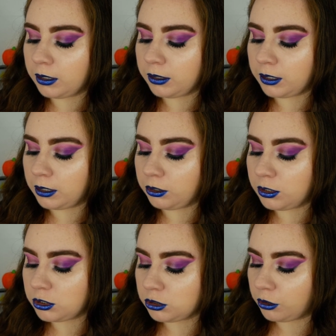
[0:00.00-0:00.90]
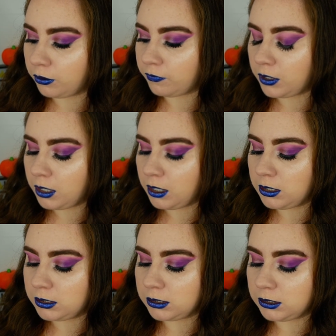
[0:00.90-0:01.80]
then you deserve
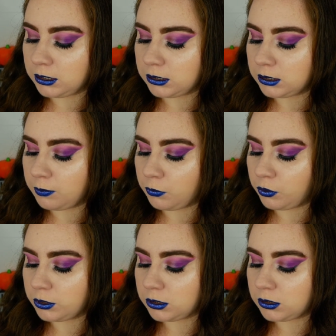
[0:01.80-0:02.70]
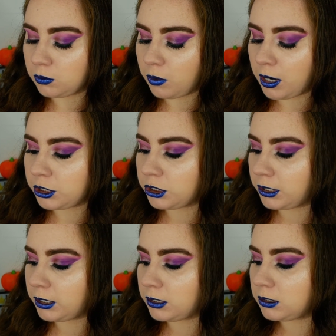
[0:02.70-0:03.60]
to see some more
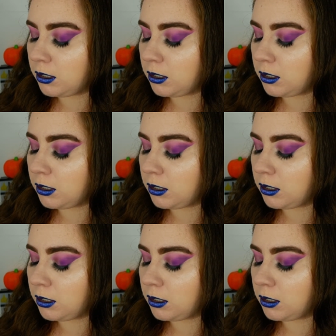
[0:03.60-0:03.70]
swatches.